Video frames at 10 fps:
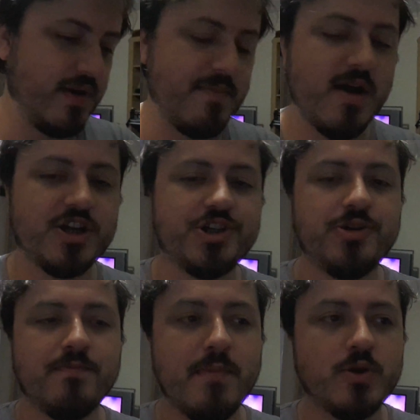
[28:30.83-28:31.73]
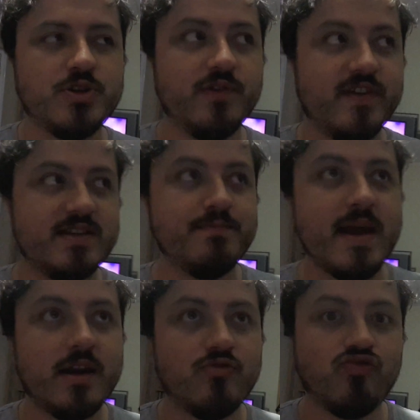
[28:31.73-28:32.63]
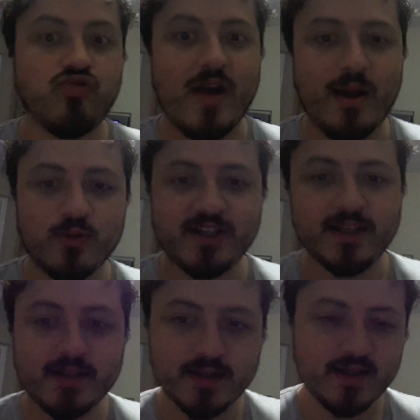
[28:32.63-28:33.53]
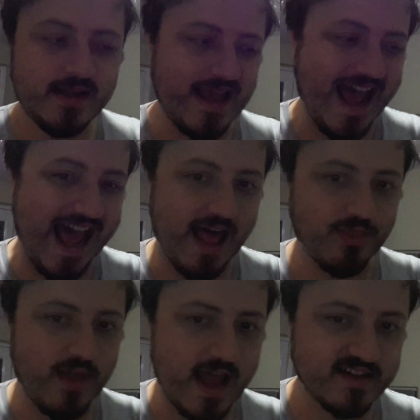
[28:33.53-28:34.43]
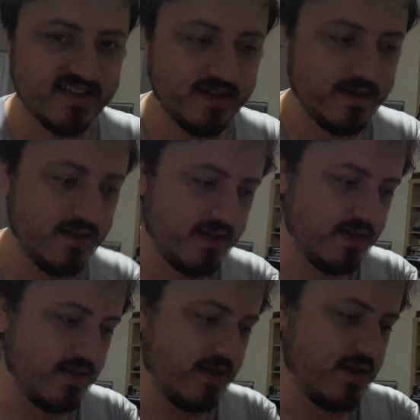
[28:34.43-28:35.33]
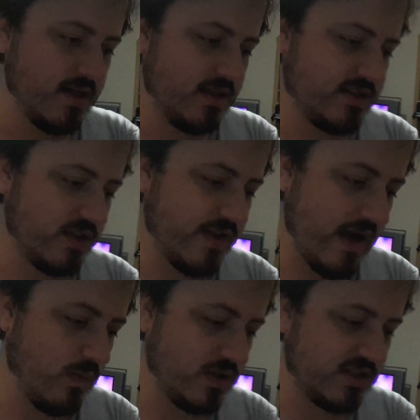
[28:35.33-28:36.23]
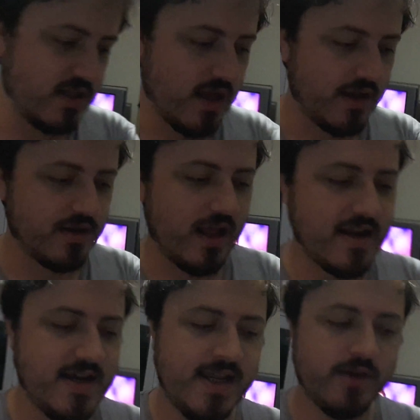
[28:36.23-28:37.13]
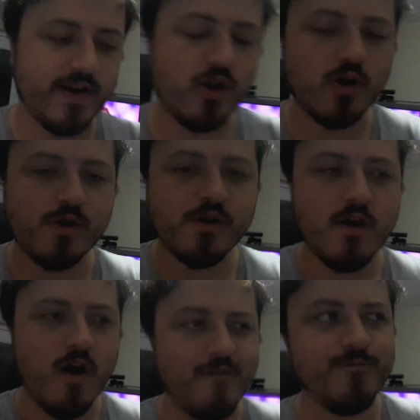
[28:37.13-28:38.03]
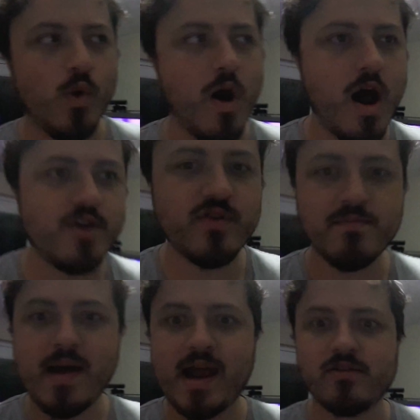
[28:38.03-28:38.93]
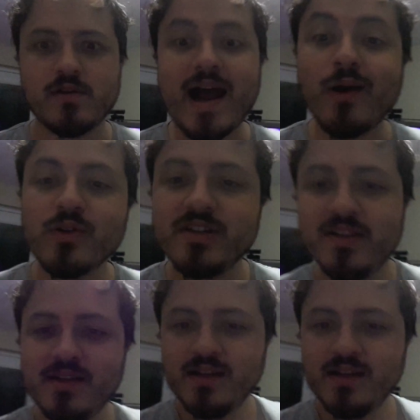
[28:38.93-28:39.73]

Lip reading: pretty much most of his men routed at that. So that was like nearing on a 400-man rout.